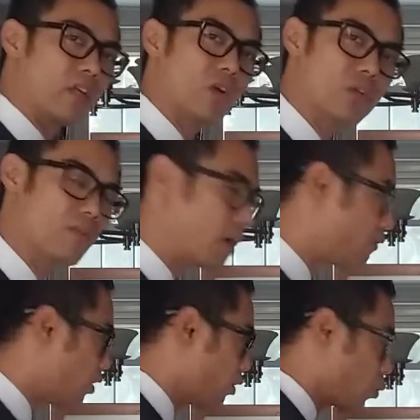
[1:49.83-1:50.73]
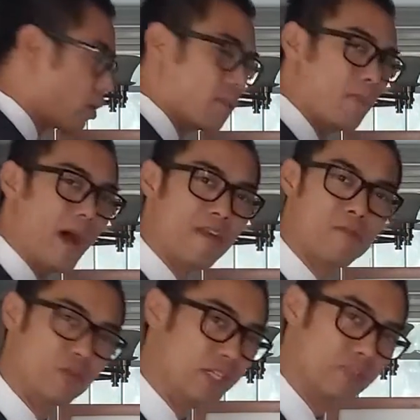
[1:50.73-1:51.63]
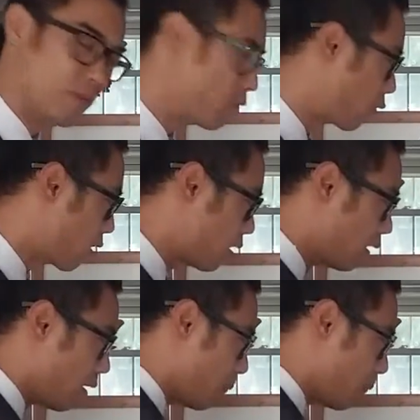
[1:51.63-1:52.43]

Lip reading: you might have heard the word mindfulness before.